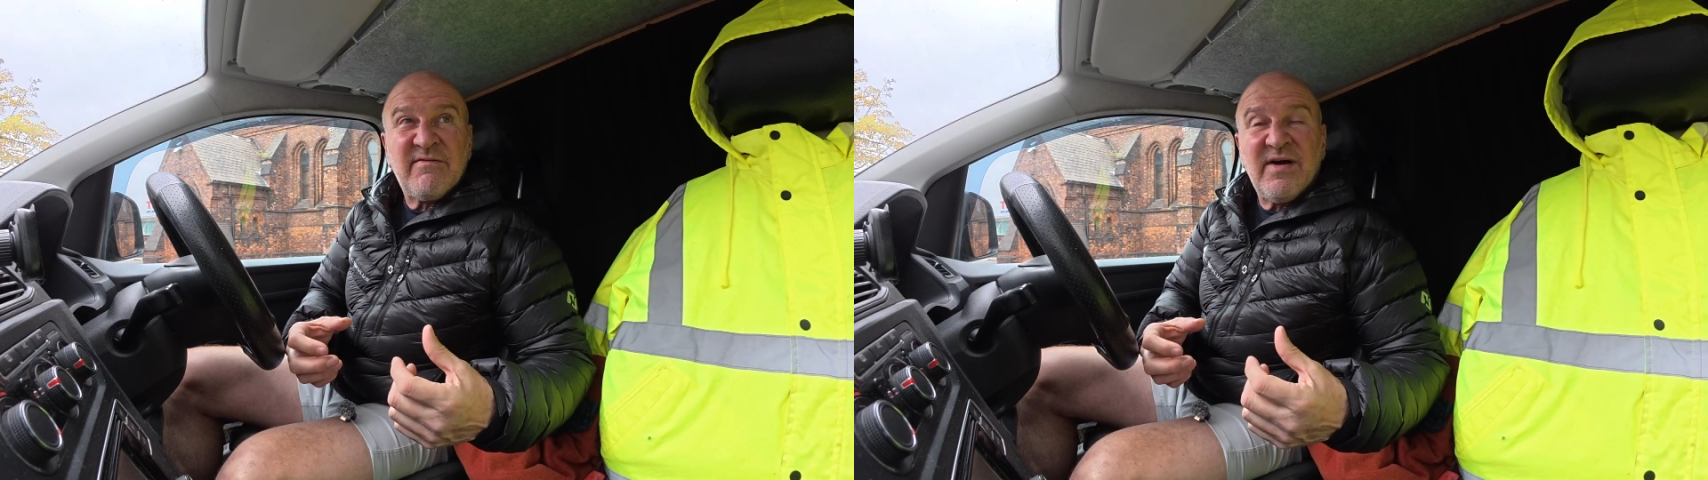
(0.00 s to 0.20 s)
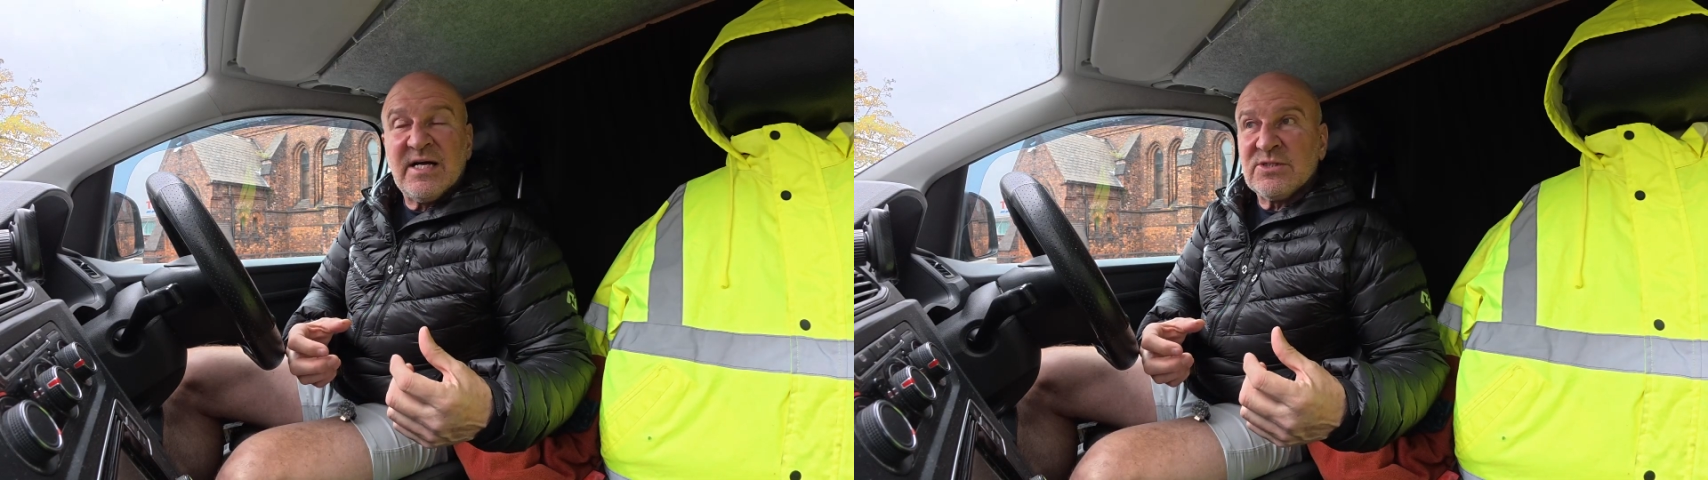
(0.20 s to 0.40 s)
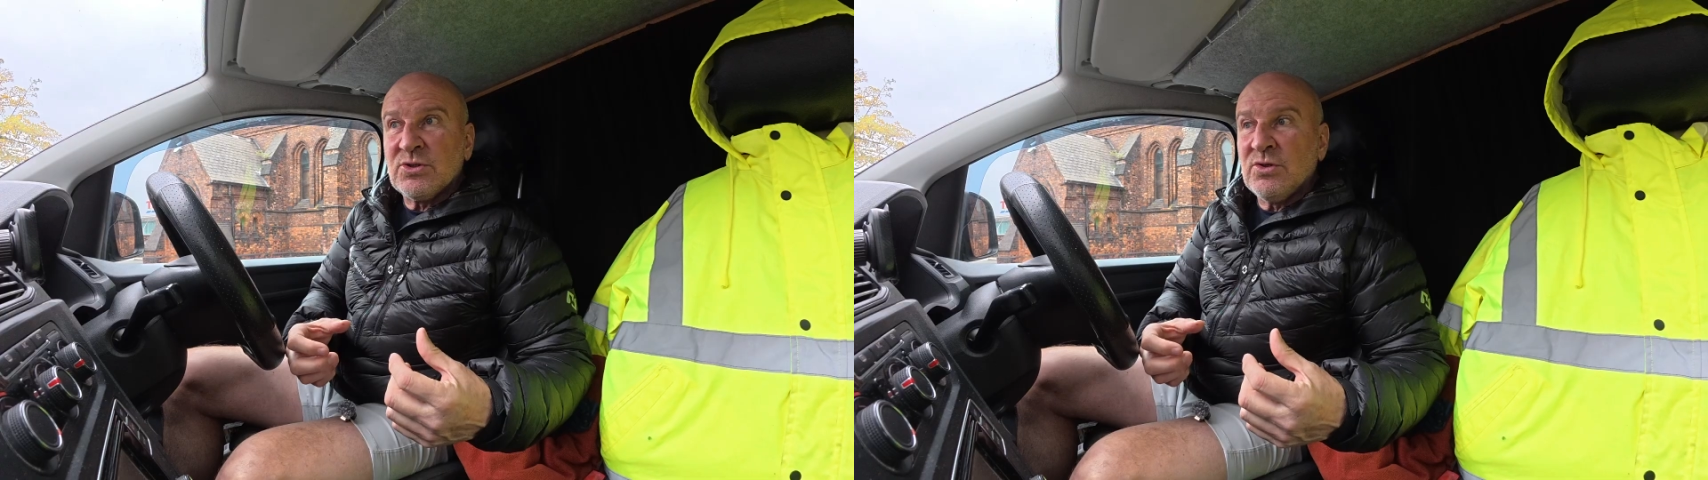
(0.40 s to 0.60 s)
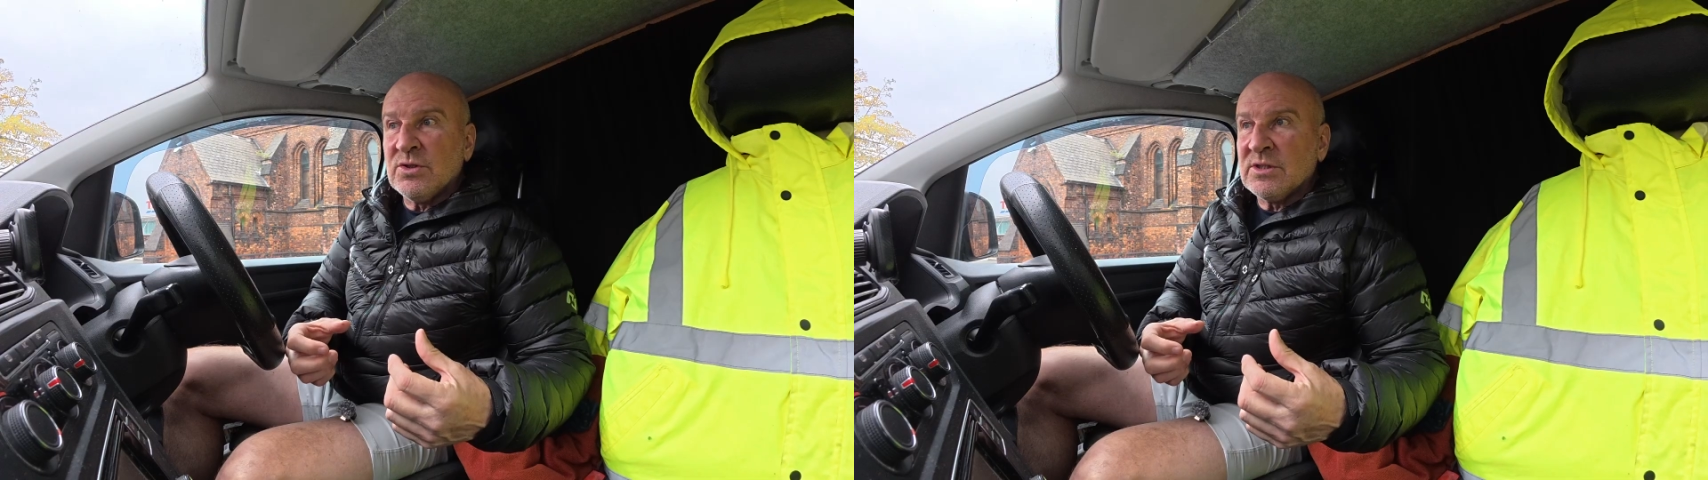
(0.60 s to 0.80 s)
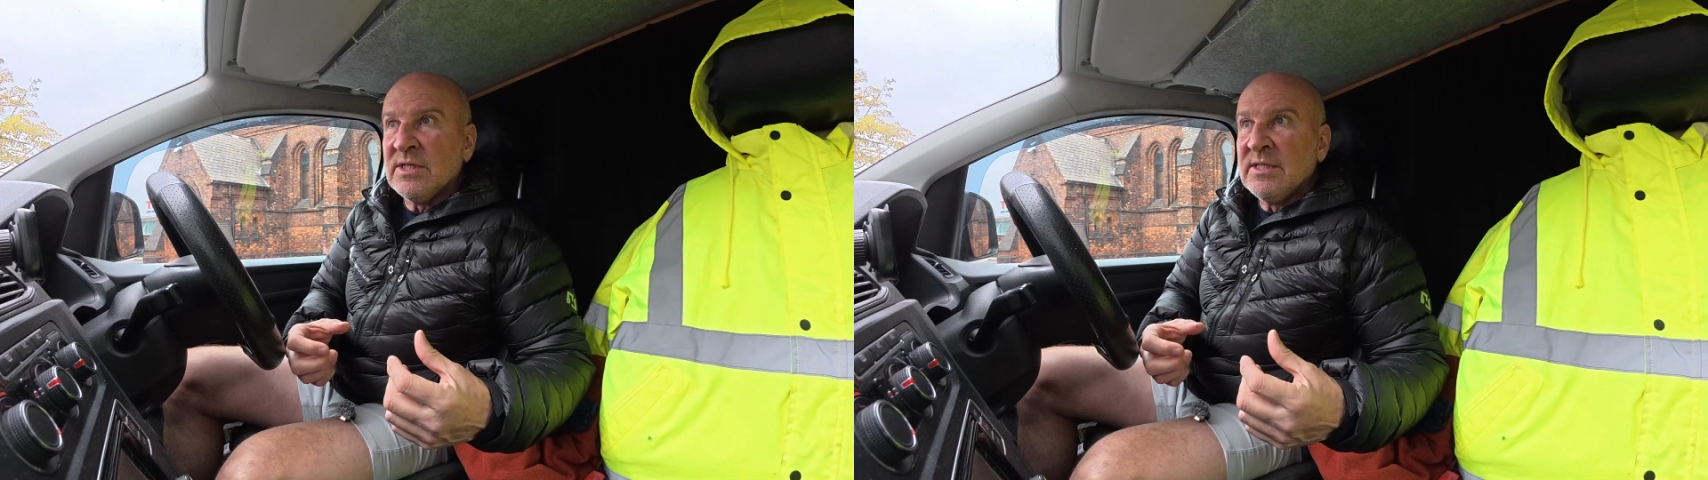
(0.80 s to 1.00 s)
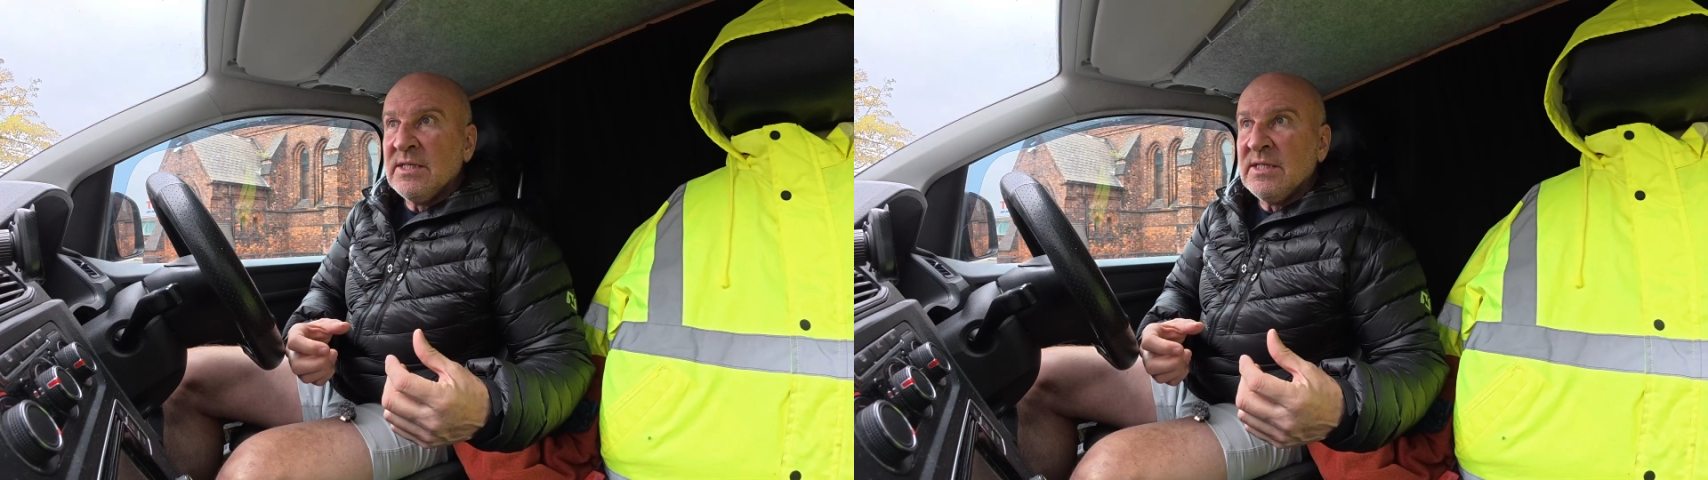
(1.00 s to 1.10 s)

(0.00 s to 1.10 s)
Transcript: fat as I could,